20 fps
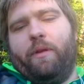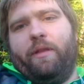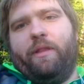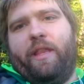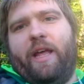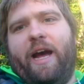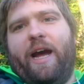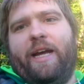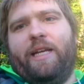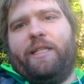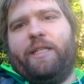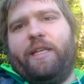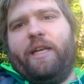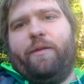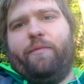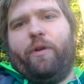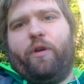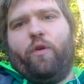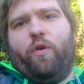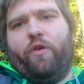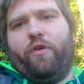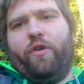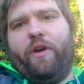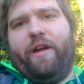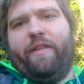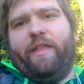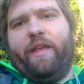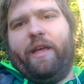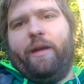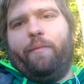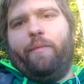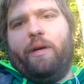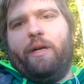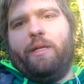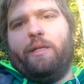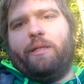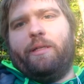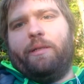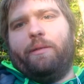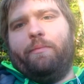The IC recorder, I think it
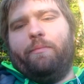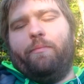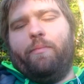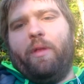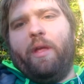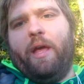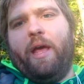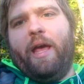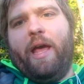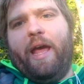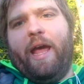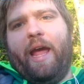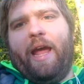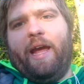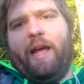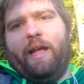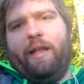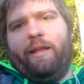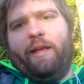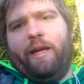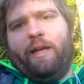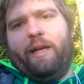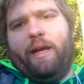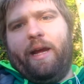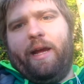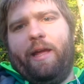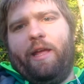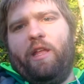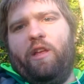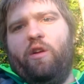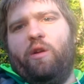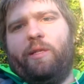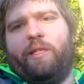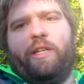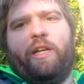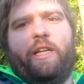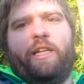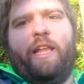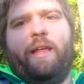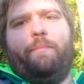was. And then I use an
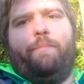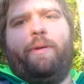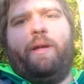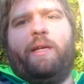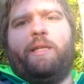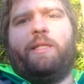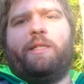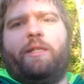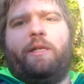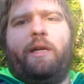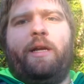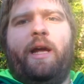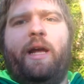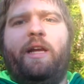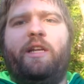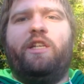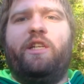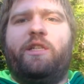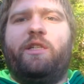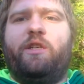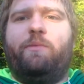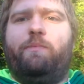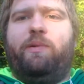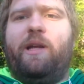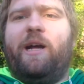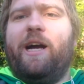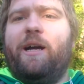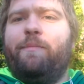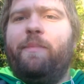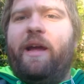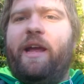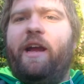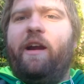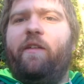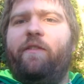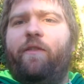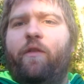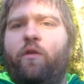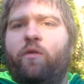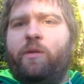Olympus, and I just plug my
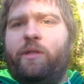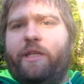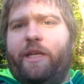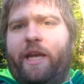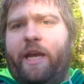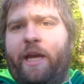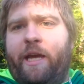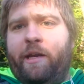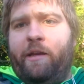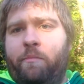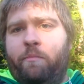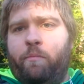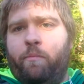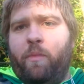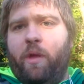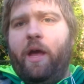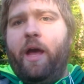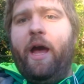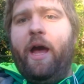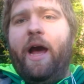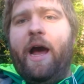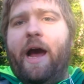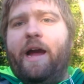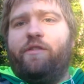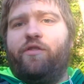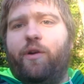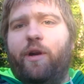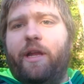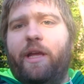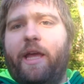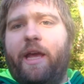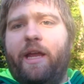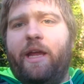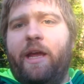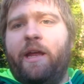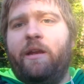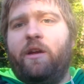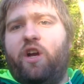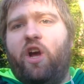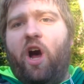earphones in. I try to get
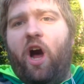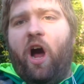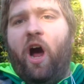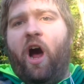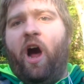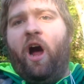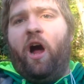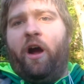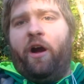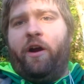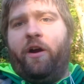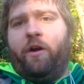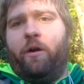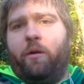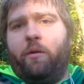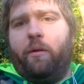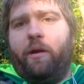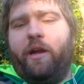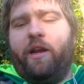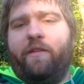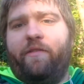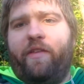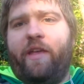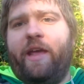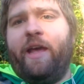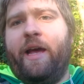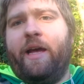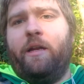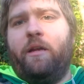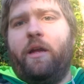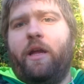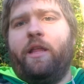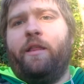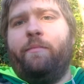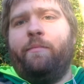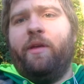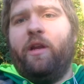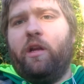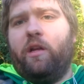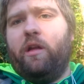in a car, in a van, in the
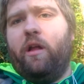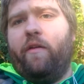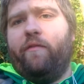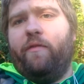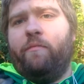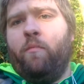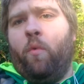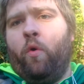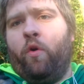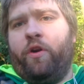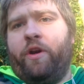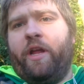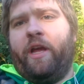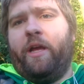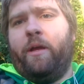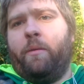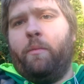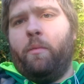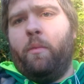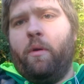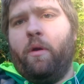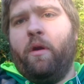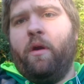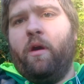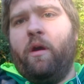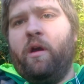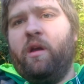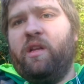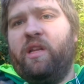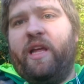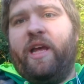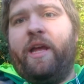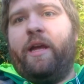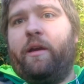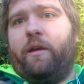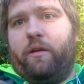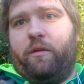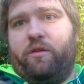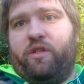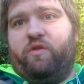middle of the morning,
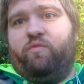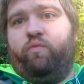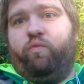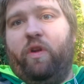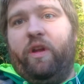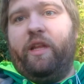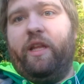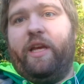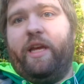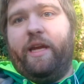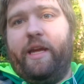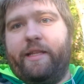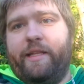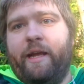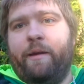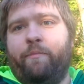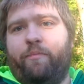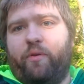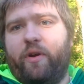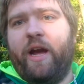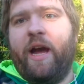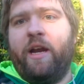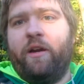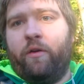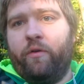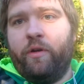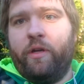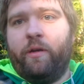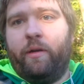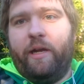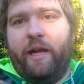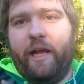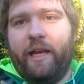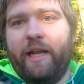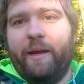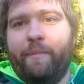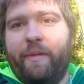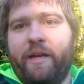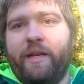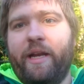like really temprano en
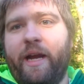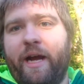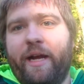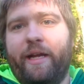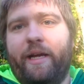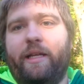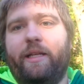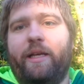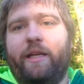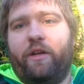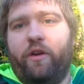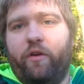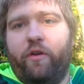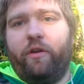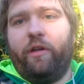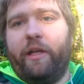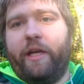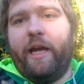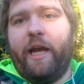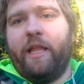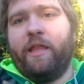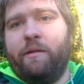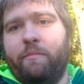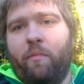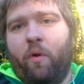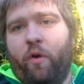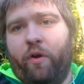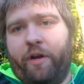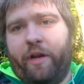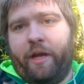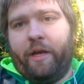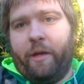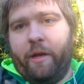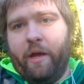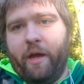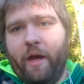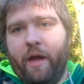la mañana, like early in the morning.